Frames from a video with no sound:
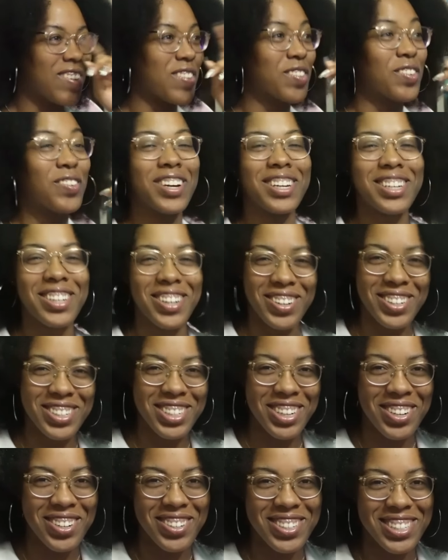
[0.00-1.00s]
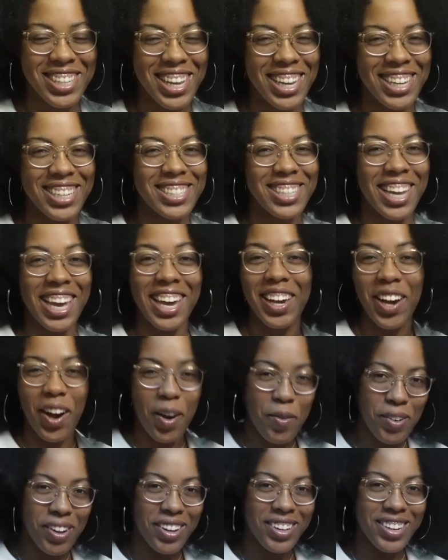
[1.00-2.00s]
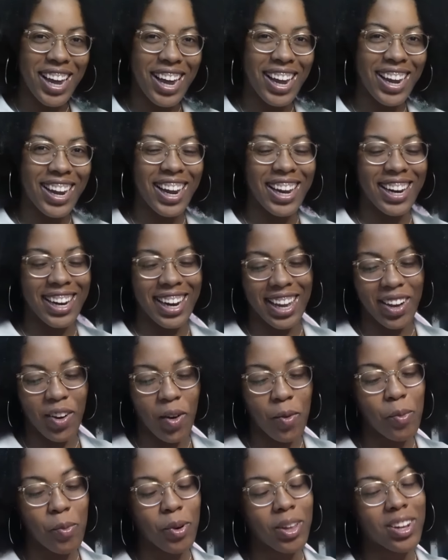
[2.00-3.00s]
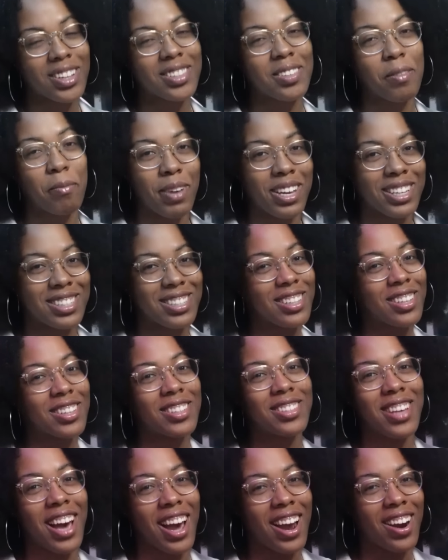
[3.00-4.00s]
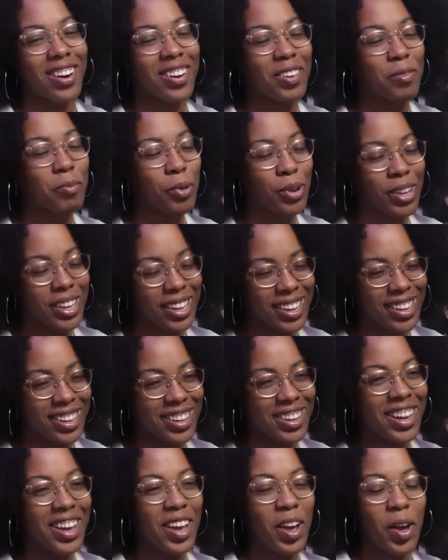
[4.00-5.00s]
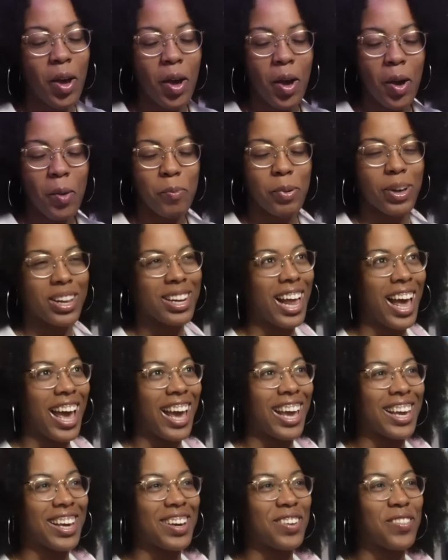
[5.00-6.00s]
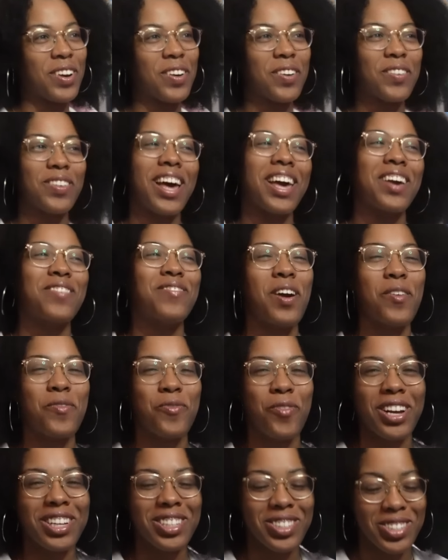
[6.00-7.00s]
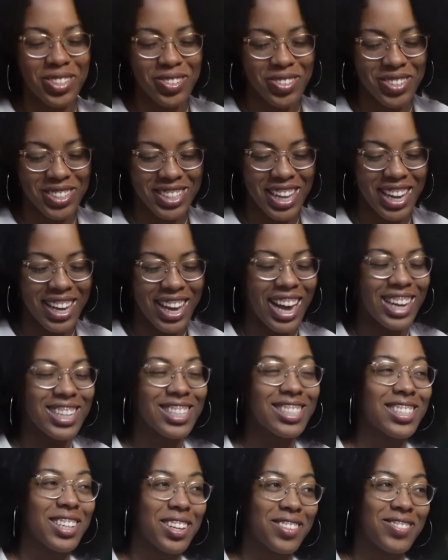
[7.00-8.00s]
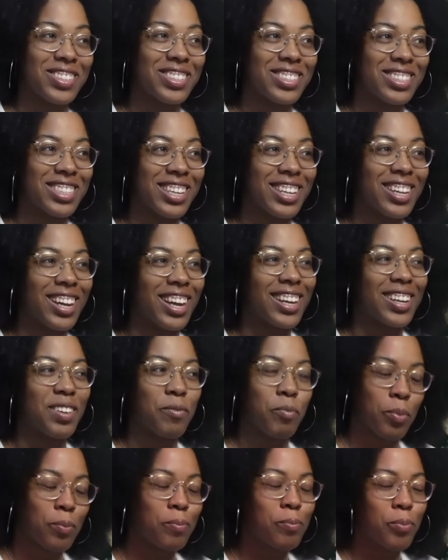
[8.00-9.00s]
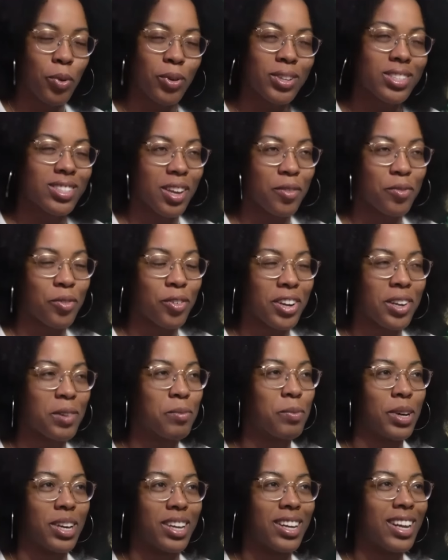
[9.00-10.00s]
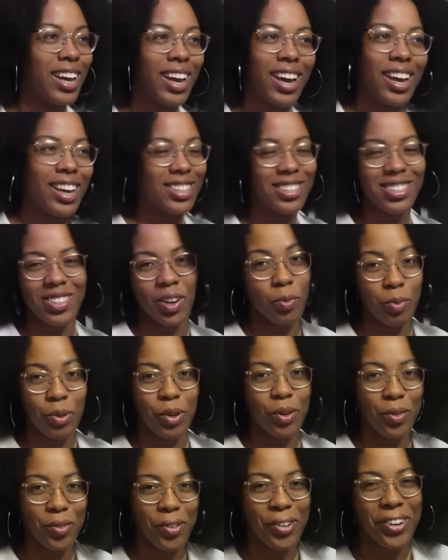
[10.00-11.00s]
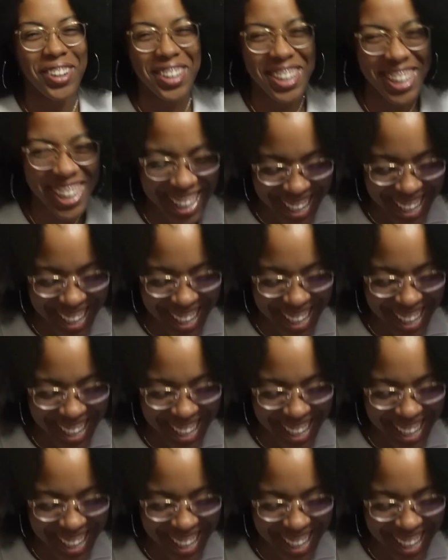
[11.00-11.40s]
Remember when Gojo was like staying up all night and like homeboy looked a mess, he looked tired, poor kid. But like, we, like my friend too was like, I just love this scene, like boy suffering, but it's so beautiful.